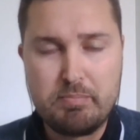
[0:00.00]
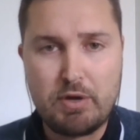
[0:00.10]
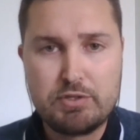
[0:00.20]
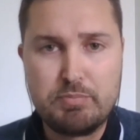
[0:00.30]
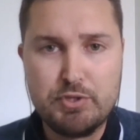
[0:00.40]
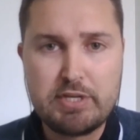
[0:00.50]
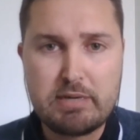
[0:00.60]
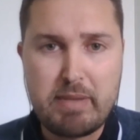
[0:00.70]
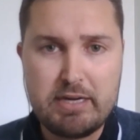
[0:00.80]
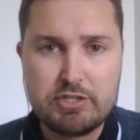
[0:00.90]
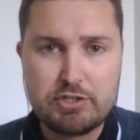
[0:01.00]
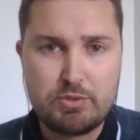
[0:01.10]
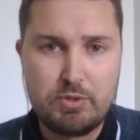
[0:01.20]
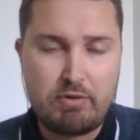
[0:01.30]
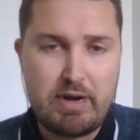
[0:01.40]
most boutique managers
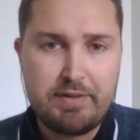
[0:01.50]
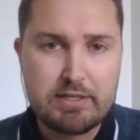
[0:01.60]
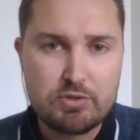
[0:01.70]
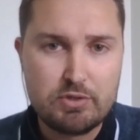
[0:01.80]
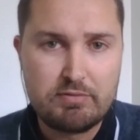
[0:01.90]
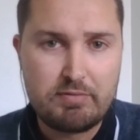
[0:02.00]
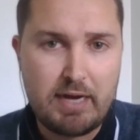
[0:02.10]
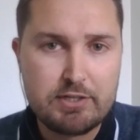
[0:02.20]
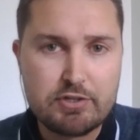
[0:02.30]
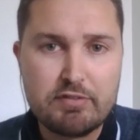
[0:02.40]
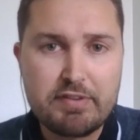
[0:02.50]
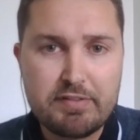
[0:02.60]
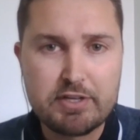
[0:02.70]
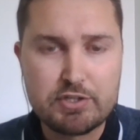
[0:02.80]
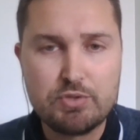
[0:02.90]
who are around that sort of
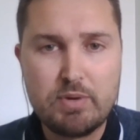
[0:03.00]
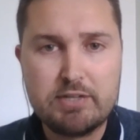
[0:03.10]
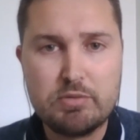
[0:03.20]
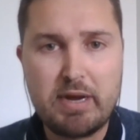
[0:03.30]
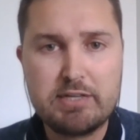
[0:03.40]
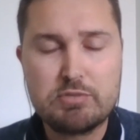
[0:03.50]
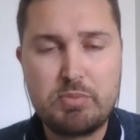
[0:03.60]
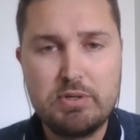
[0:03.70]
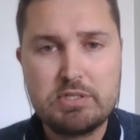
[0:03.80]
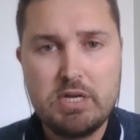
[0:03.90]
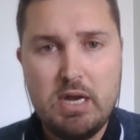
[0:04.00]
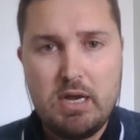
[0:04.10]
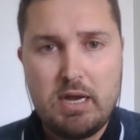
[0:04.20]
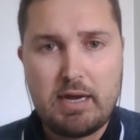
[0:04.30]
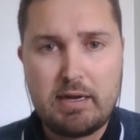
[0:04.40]
150 or 200 basis points.
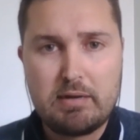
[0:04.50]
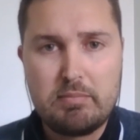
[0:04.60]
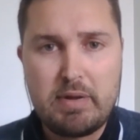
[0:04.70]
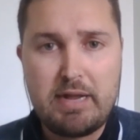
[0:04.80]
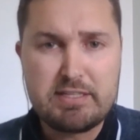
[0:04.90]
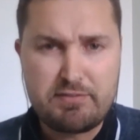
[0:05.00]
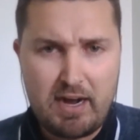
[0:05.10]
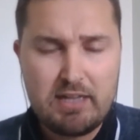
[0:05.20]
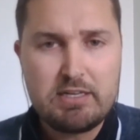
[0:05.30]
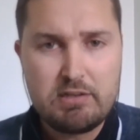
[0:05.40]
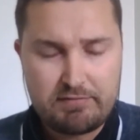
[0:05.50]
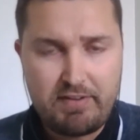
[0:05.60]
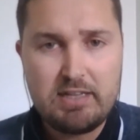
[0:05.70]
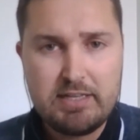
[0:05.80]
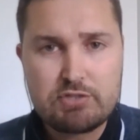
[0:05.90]
And there's far
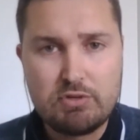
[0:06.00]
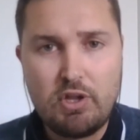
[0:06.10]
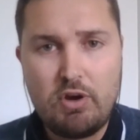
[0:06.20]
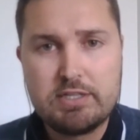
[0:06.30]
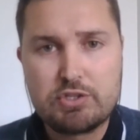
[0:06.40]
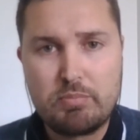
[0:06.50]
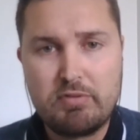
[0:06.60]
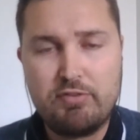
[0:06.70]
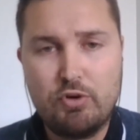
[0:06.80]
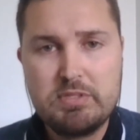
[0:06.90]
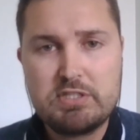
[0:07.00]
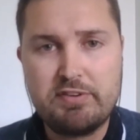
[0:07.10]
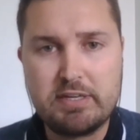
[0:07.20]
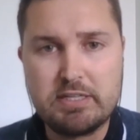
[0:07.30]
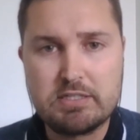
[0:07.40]
less reliance on performance
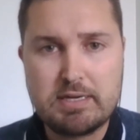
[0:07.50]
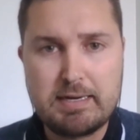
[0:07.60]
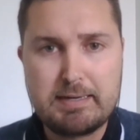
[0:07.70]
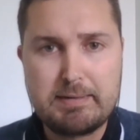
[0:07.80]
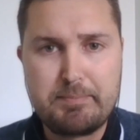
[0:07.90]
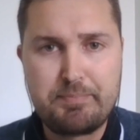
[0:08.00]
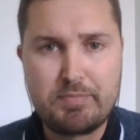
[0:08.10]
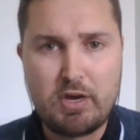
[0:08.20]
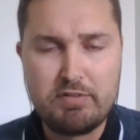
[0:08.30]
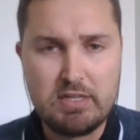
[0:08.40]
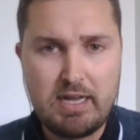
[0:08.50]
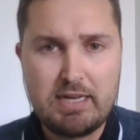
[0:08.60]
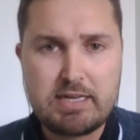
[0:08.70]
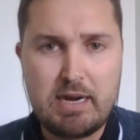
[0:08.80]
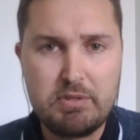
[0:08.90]
fees. Over the
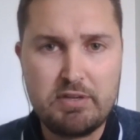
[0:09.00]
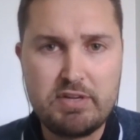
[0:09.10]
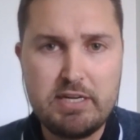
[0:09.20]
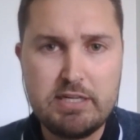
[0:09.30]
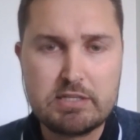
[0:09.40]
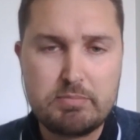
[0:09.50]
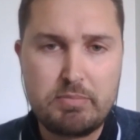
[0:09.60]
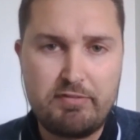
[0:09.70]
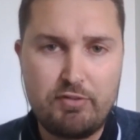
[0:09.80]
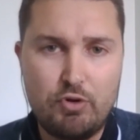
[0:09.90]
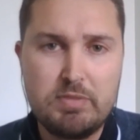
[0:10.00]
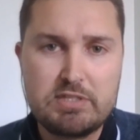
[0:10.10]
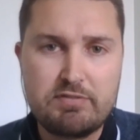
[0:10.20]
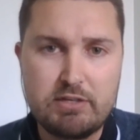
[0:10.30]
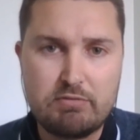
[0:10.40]
last couple of years,
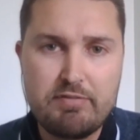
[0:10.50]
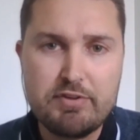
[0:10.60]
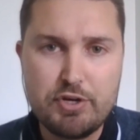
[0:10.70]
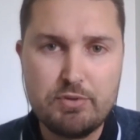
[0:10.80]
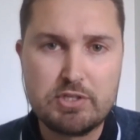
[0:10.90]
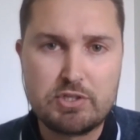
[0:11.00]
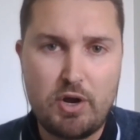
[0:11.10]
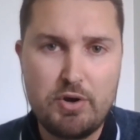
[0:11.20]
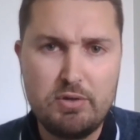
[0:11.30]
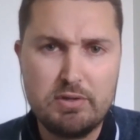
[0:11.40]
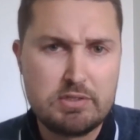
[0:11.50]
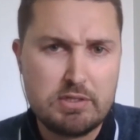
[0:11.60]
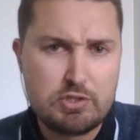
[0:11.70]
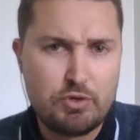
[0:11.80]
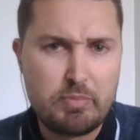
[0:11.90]
performance fee revenue as a total
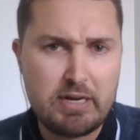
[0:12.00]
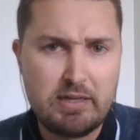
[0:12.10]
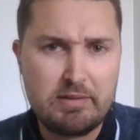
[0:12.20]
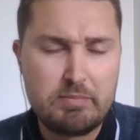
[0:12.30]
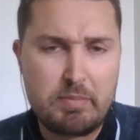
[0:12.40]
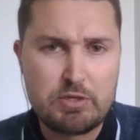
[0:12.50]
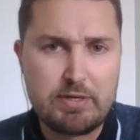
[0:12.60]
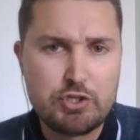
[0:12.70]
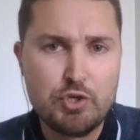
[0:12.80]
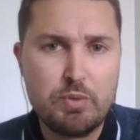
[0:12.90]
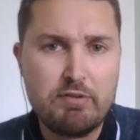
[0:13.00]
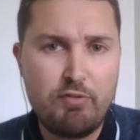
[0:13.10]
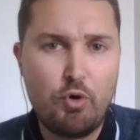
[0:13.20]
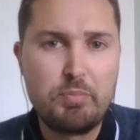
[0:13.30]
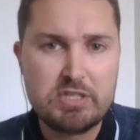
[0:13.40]
has sort of been between 2 and
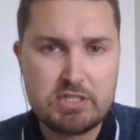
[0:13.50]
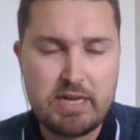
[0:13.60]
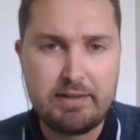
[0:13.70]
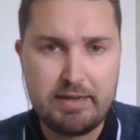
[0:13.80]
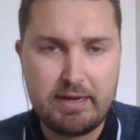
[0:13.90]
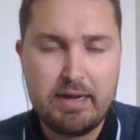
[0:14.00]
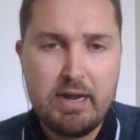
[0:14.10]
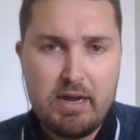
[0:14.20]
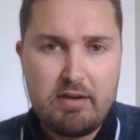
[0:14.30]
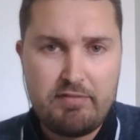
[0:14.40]
4%. They're